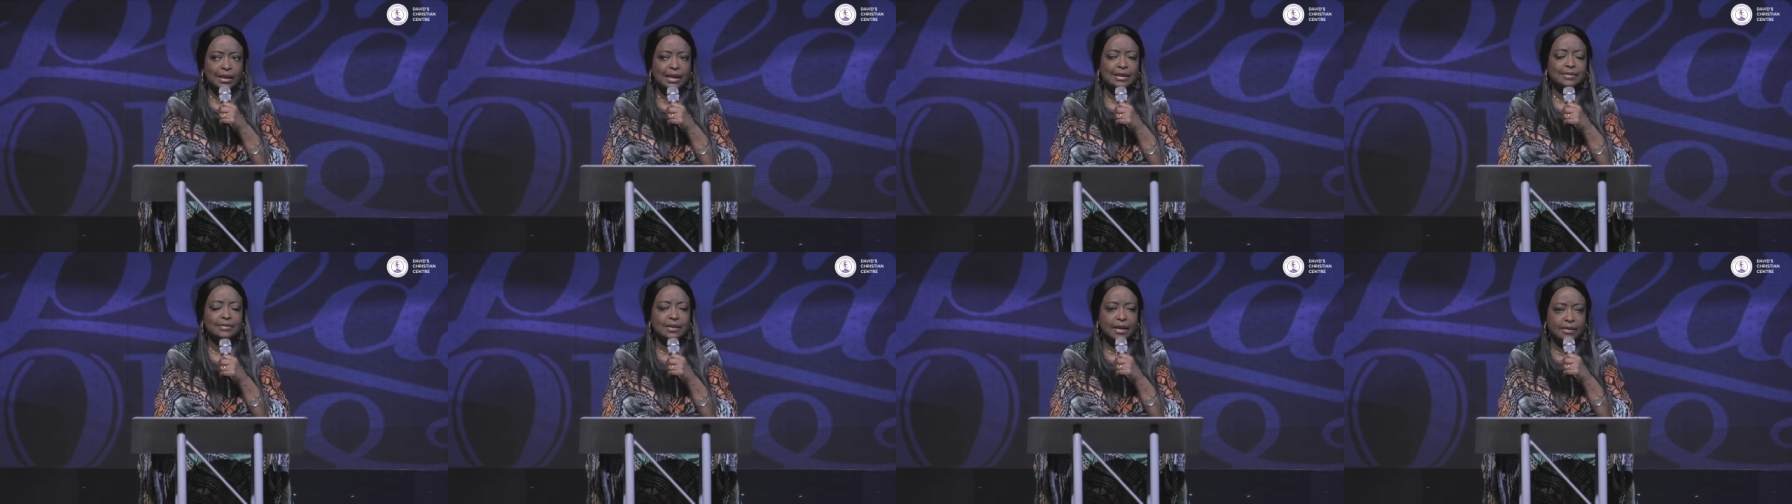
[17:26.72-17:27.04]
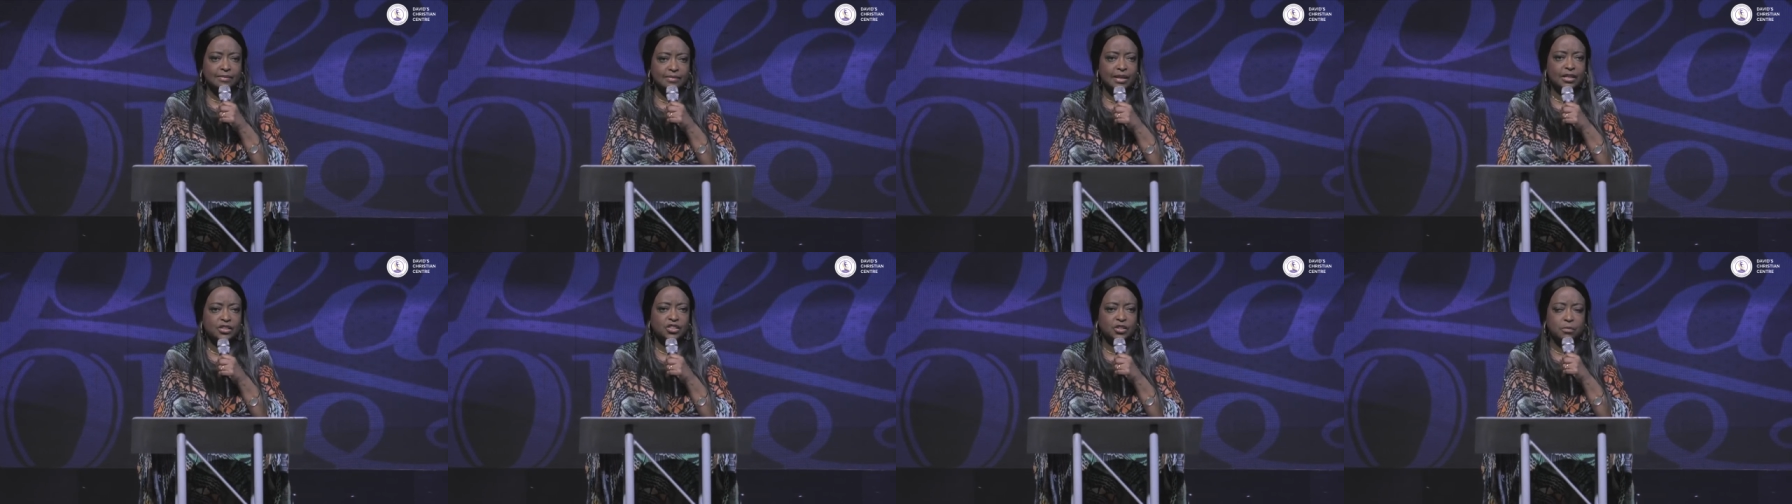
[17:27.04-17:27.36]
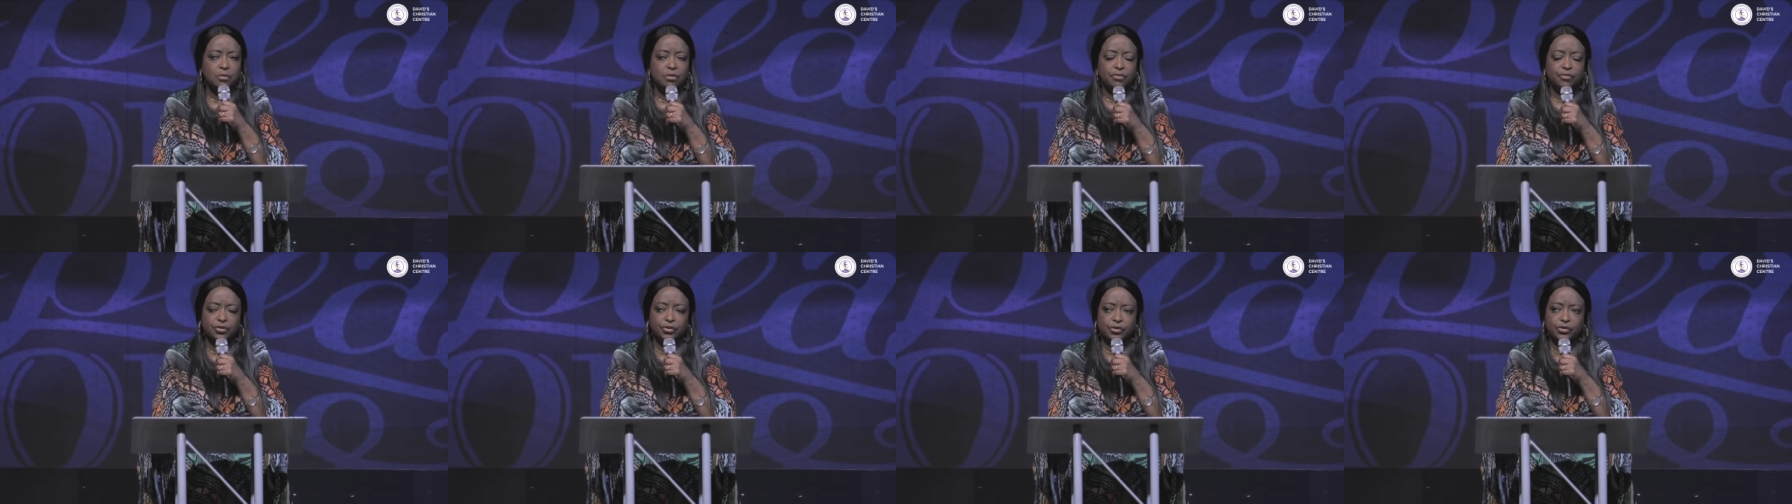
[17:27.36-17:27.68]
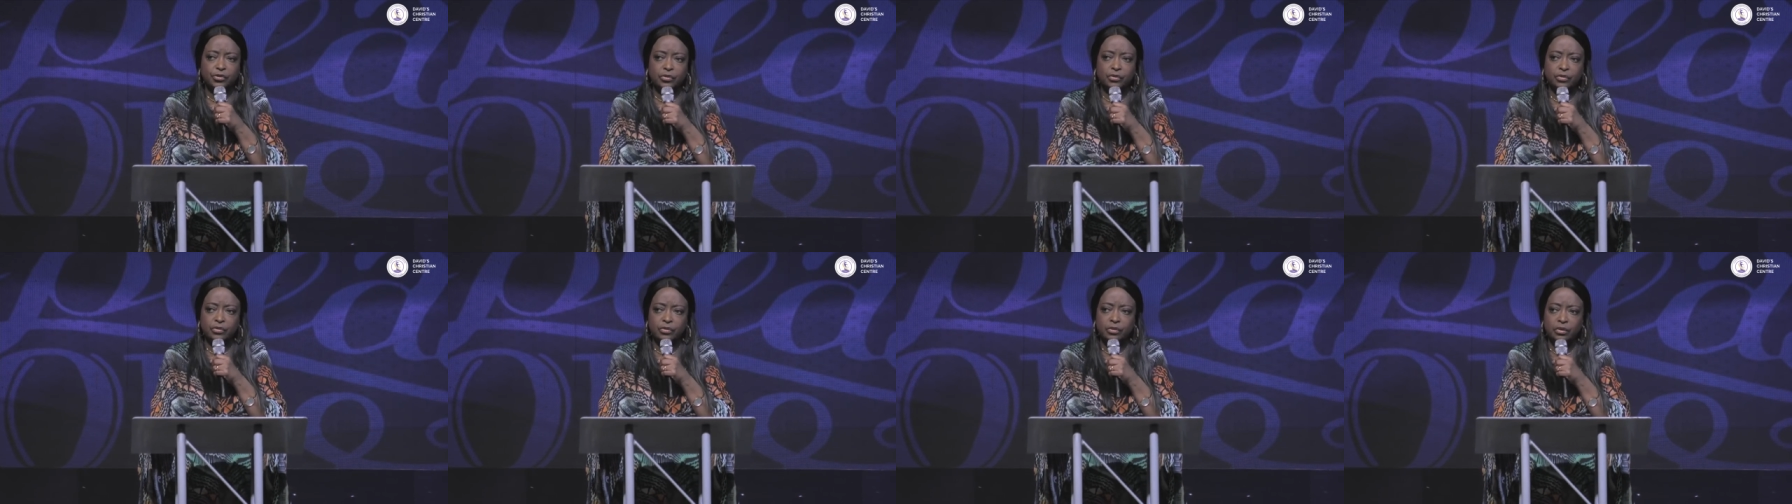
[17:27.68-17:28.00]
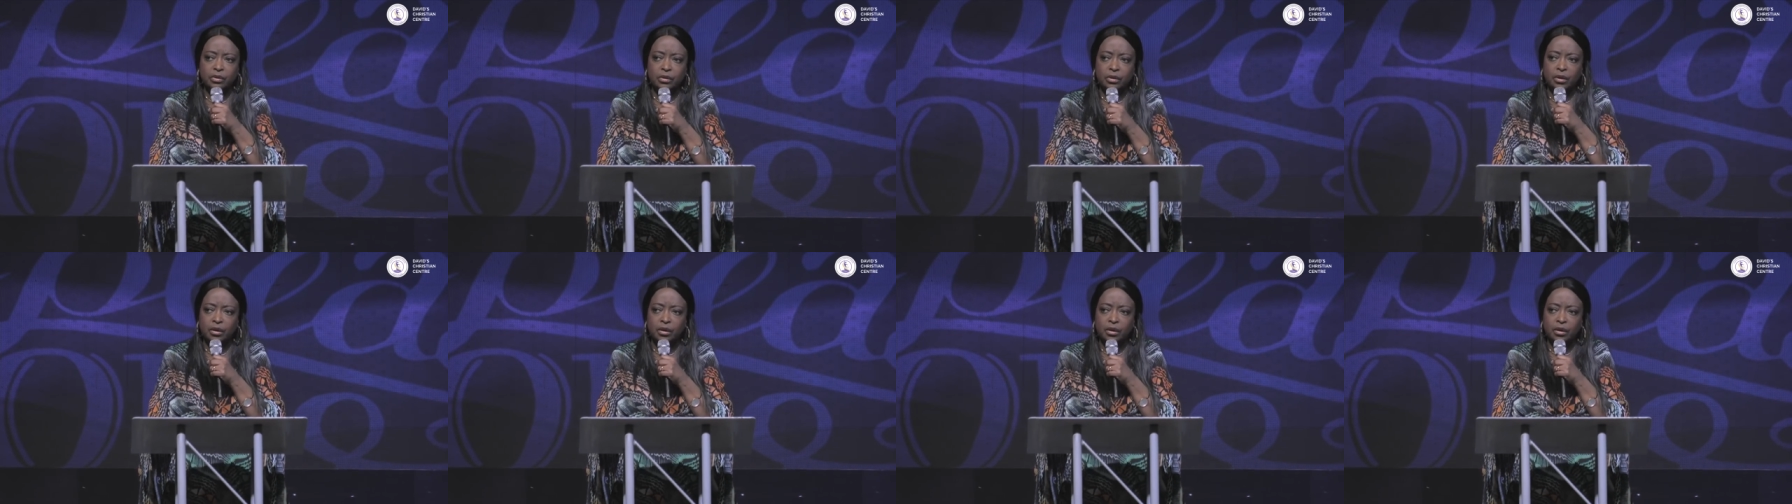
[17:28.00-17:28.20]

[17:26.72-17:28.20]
That sounds like some of us.